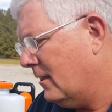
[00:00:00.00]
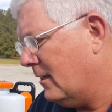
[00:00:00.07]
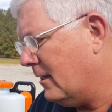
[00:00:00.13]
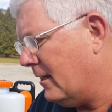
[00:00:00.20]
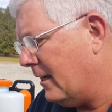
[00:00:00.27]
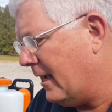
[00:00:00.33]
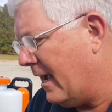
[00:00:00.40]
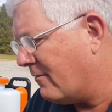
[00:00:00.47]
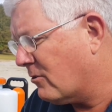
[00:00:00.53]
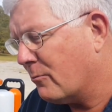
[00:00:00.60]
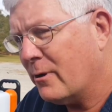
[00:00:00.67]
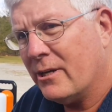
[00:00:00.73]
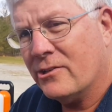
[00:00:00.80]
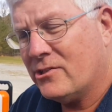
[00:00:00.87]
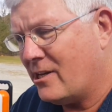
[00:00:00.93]
After
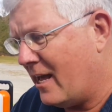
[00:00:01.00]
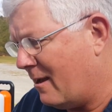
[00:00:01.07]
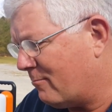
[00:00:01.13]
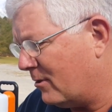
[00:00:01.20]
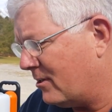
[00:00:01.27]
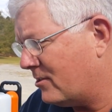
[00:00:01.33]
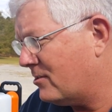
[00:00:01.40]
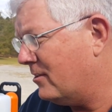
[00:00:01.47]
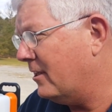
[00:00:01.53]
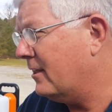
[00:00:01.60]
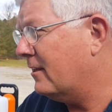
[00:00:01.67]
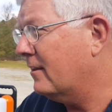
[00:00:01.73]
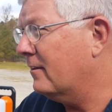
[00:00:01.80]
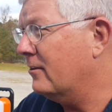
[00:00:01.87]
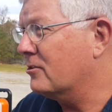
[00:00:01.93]
we established
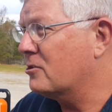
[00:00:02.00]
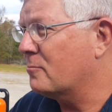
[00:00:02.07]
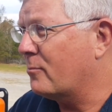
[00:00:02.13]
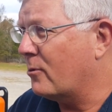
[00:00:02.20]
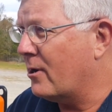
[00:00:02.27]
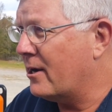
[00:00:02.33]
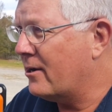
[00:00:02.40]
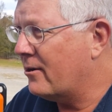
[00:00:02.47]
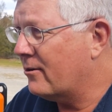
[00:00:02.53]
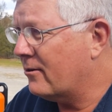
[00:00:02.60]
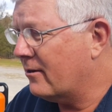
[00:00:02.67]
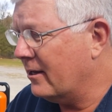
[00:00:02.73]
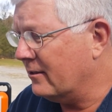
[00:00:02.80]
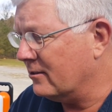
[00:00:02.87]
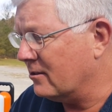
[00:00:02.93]
that the
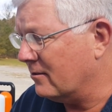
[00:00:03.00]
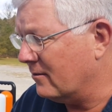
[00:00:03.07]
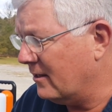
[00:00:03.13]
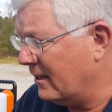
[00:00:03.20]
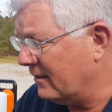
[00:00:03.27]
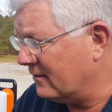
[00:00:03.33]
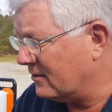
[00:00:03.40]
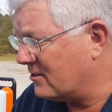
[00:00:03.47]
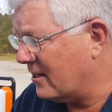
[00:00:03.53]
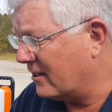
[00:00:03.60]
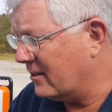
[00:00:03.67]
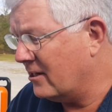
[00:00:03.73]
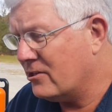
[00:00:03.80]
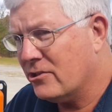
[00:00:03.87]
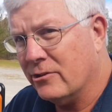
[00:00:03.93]
sprayer and the
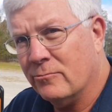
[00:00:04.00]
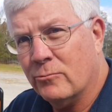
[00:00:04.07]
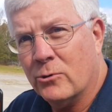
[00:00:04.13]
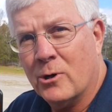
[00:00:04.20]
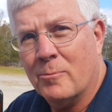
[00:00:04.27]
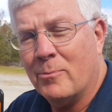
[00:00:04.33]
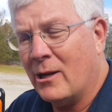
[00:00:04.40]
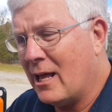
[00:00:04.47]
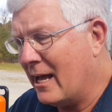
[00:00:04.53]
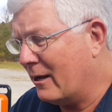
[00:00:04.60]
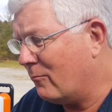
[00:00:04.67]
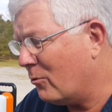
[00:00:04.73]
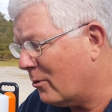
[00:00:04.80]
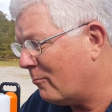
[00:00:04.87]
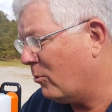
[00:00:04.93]
technician were
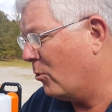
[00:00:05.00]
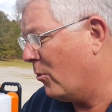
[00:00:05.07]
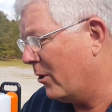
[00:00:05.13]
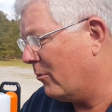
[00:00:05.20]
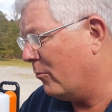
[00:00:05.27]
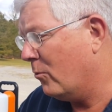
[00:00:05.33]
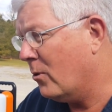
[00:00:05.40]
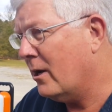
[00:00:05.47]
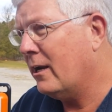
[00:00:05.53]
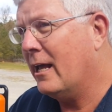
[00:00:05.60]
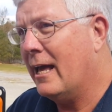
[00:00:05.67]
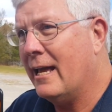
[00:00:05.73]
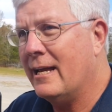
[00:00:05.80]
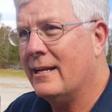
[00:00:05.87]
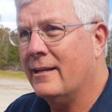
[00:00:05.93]
applying
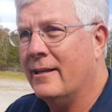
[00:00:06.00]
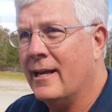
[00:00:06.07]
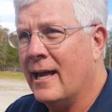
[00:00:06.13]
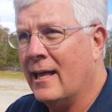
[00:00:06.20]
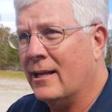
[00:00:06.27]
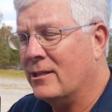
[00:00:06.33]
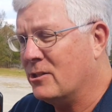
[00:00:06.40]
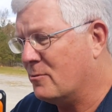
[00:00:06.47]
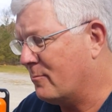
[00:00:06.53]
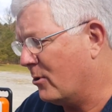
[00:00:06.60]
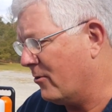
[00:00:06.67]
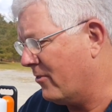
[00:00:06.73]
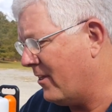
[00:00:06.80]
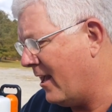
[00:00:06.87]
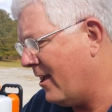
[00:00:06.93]
1.18 gallons
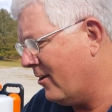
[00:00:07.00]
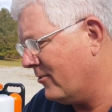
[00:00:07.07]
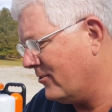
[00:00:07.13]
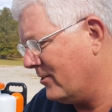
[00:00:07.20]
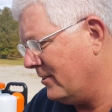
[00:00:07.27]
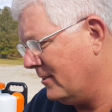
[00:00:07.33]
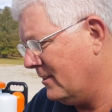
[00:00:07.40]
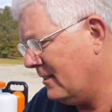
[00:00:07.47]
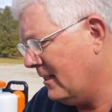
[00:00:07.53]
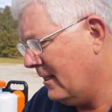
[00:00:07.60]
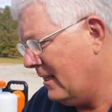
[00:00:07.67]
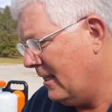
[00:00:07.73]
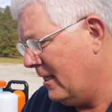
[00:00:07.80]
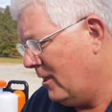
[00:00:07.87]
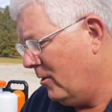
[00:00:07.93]
per thousand
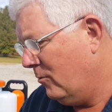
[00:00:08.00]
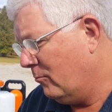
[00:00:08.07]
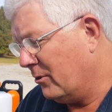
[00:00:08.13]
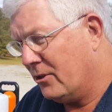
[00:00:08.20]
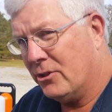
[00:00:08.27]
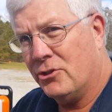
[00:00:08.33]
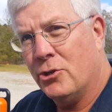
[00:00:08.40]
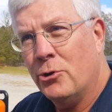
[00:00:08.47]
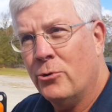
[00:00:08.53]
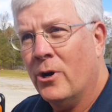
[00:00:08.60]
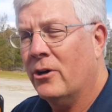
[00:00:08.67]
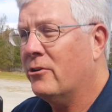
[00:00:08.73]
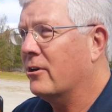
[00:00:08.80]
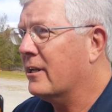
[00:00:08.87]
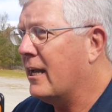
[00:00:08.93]
with a
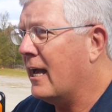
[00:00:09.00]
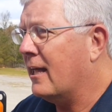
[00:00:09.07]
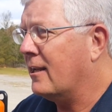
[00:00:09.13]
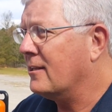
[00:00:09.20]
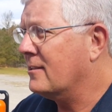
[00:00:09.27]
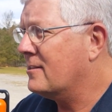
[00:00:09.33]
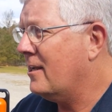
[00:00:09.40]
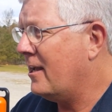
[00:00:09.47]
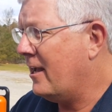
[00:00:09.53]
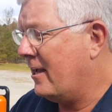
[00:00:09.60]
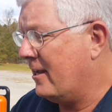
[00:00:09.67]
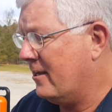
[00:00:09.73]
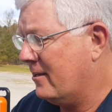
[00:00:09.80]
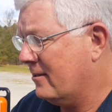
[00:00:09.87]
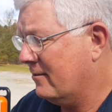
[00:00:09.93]
200-gallon
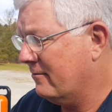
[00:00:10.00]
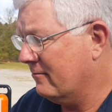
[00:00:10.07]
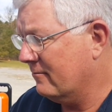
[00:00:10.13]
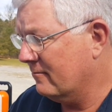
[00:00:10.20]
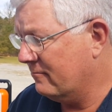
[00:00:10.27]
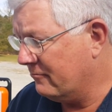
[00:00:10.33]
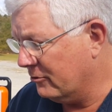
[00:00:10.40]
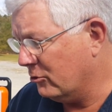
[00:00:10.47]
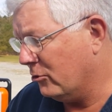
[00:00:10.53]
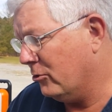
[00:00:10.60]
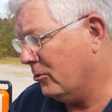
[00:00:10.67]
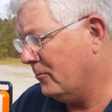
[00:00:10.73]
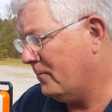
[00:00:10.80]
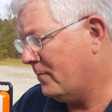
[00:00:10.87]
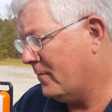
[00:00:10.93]
tank
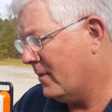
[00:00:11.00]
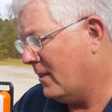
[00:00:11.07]
full